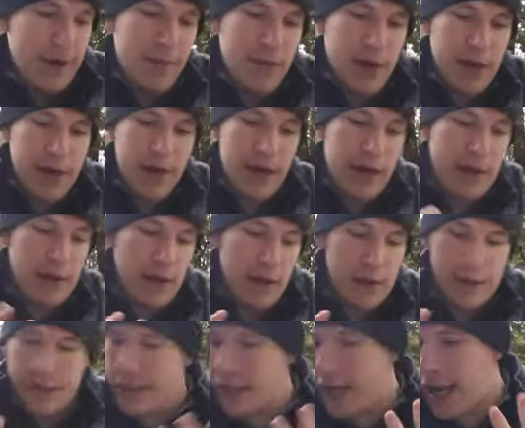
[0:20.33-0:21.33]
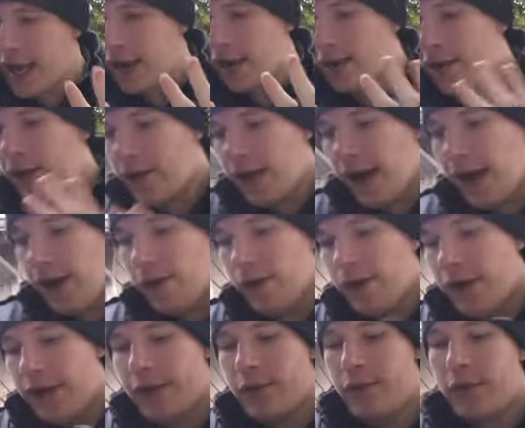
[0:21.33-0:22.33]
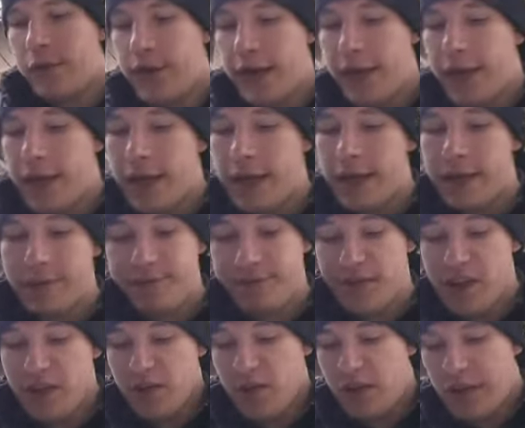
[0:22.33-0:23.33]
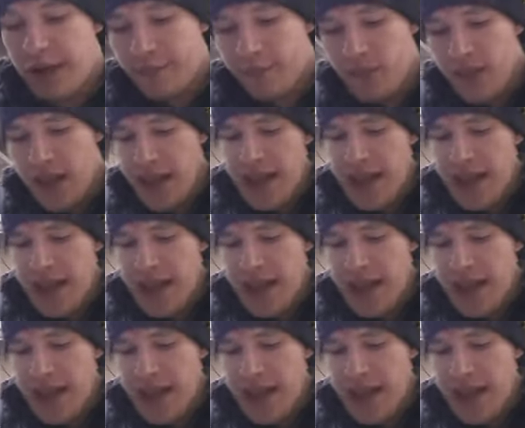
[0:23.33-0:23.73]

but in all honesty, I don't know how it'll do that.